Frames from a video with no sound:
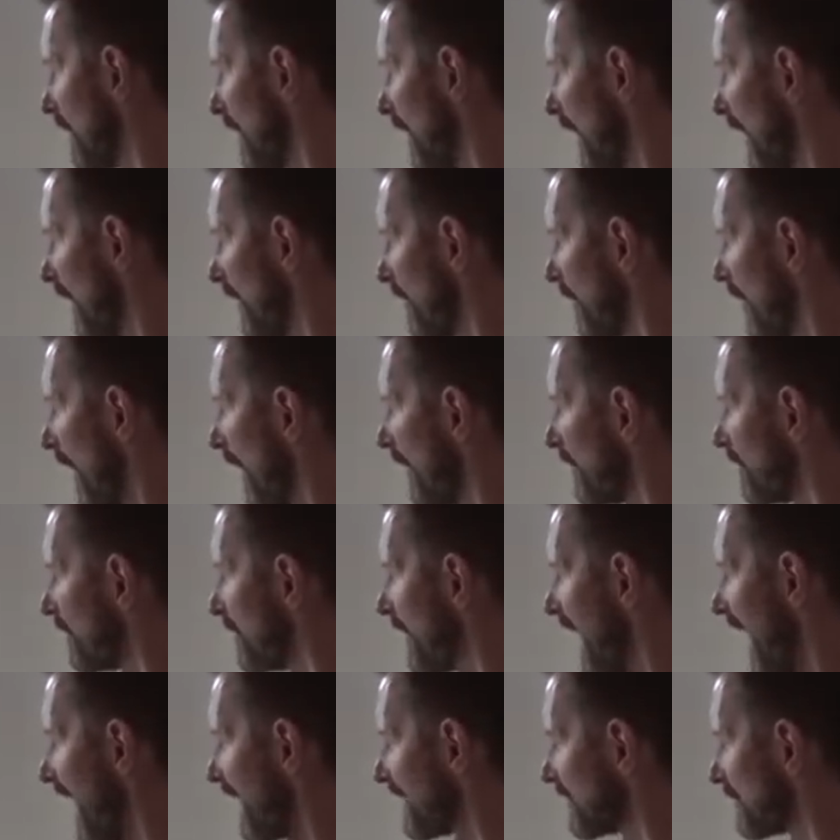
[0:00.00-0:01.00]
And
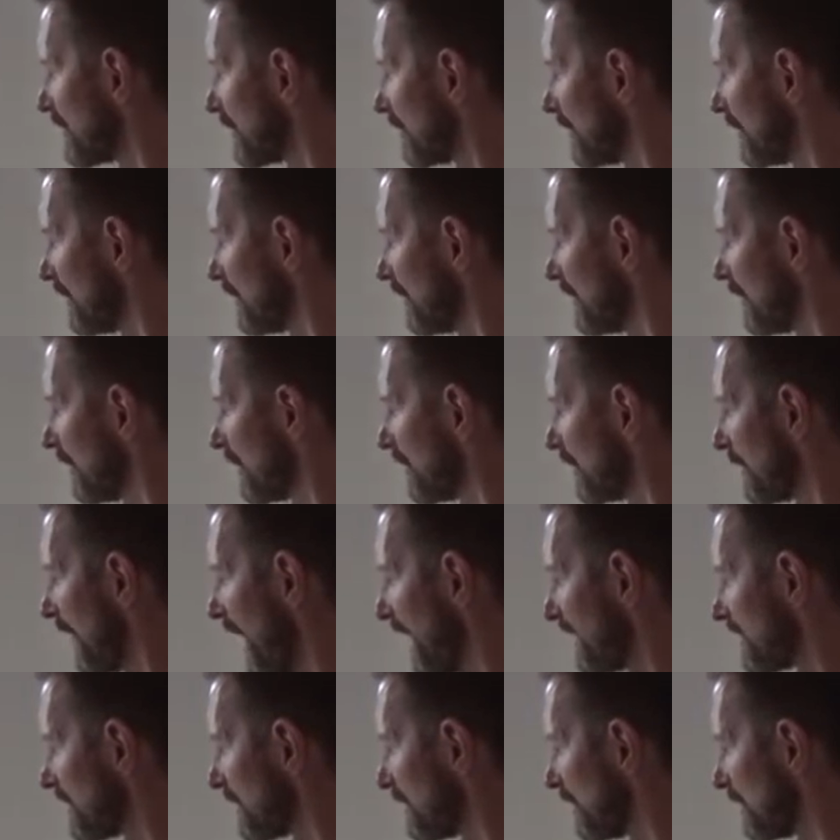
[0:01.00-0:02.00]

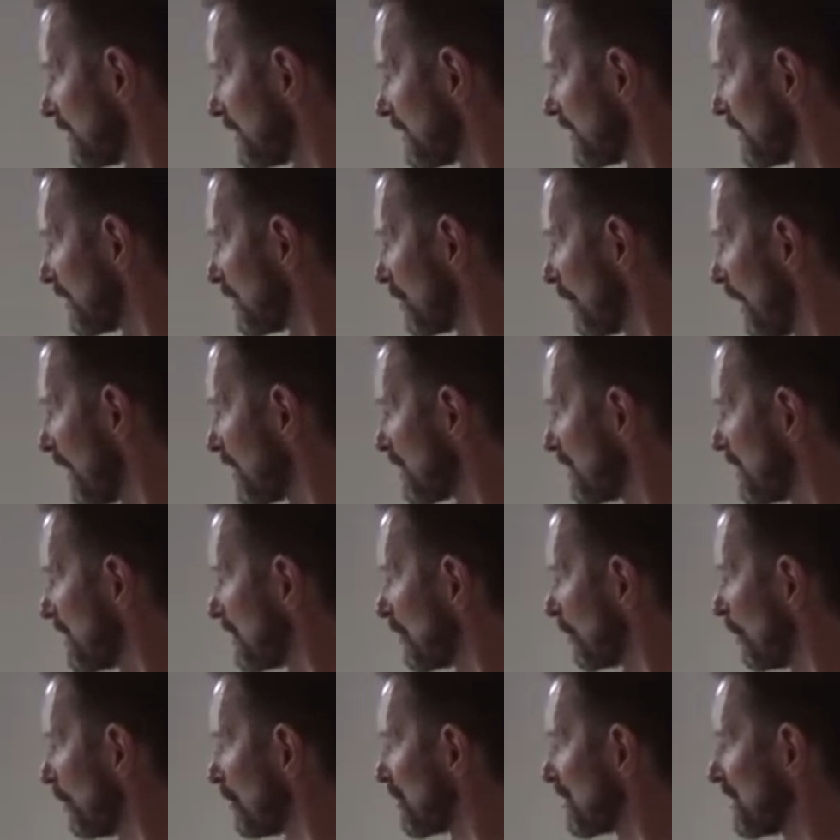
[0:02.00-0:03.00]
that situation is
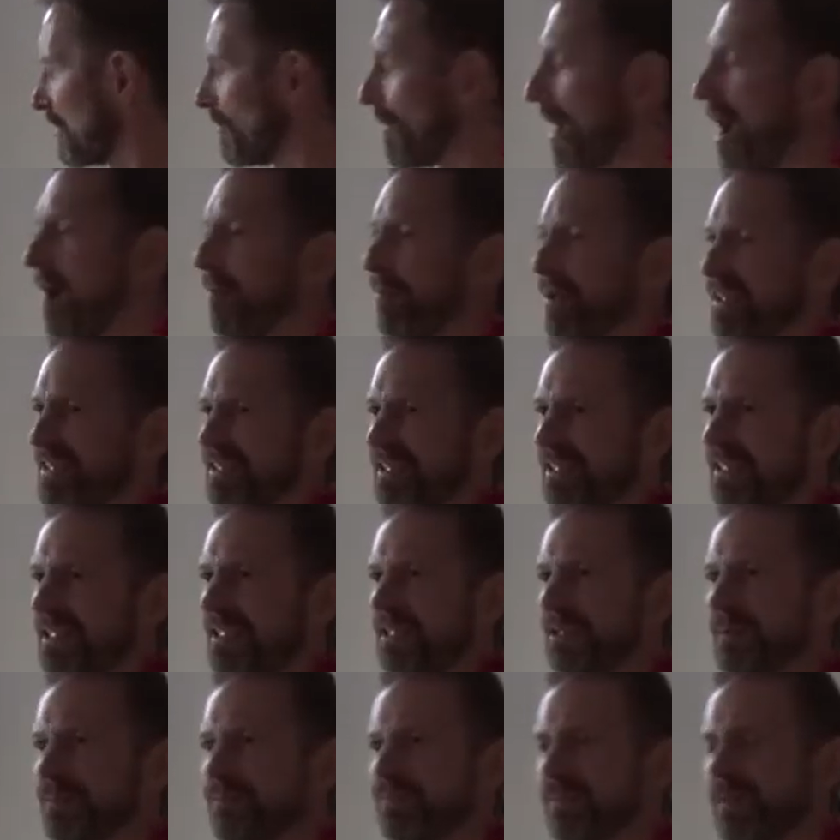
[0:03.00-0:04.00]
called samapati.
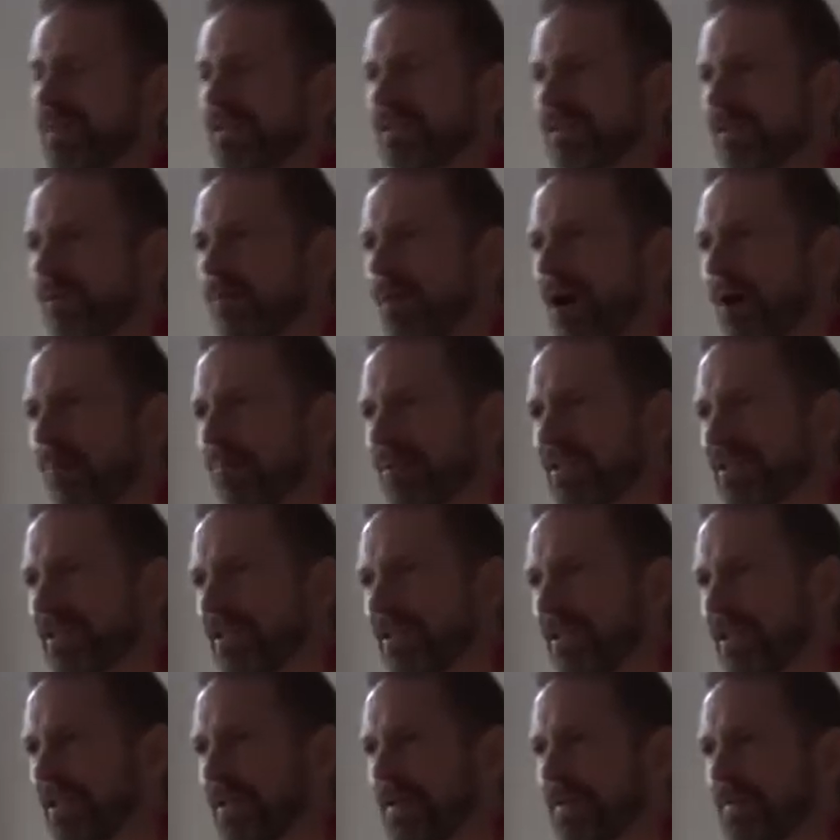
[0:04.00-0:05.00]
Samapati.
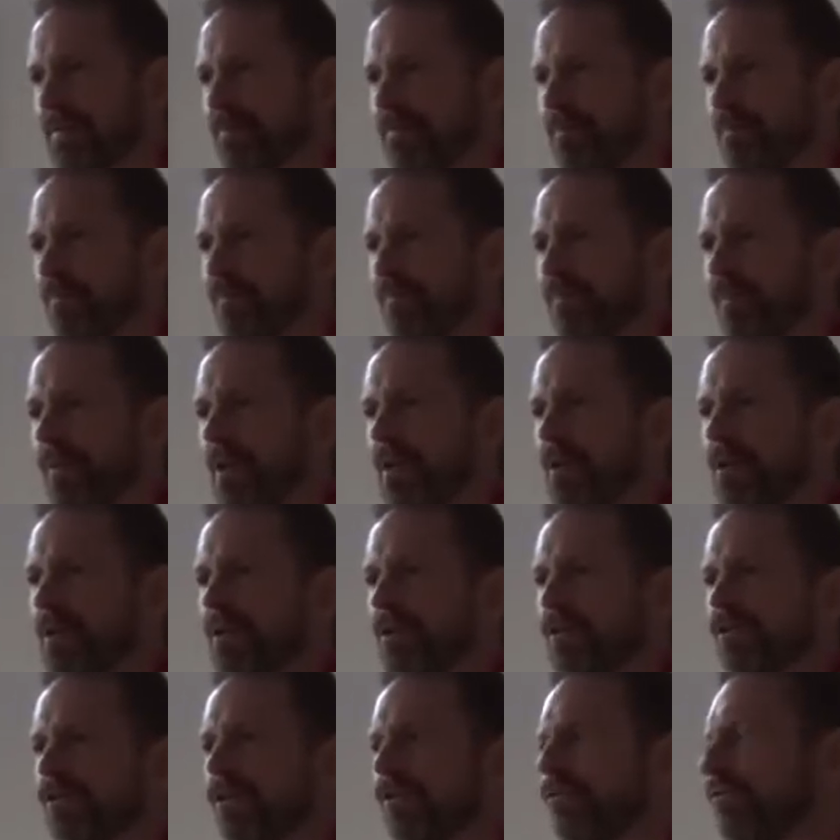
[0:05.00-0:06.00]

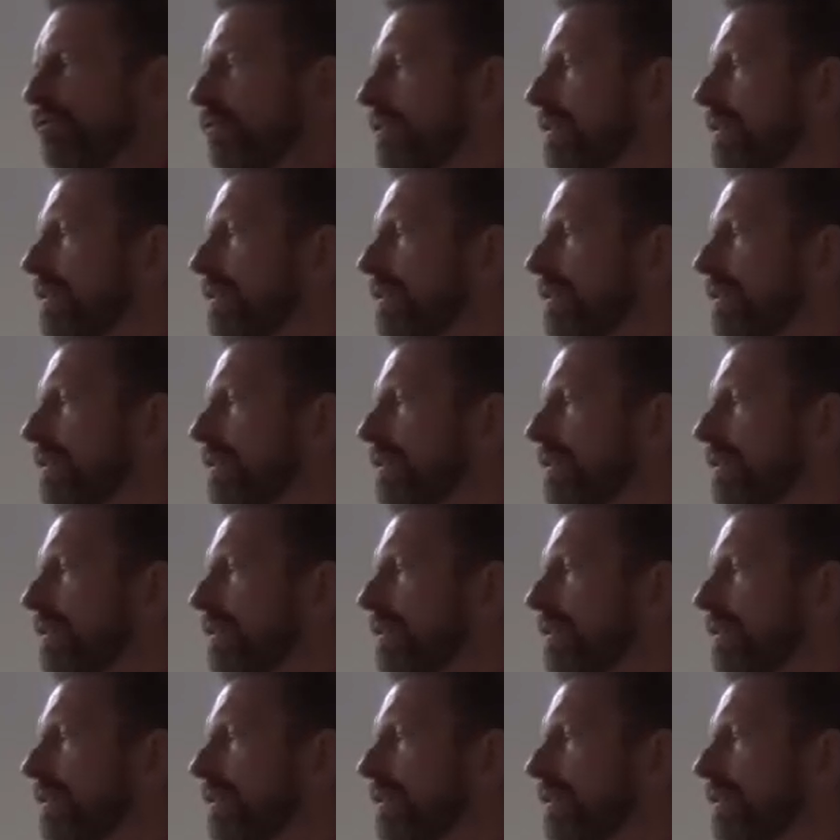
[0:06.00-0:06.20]
So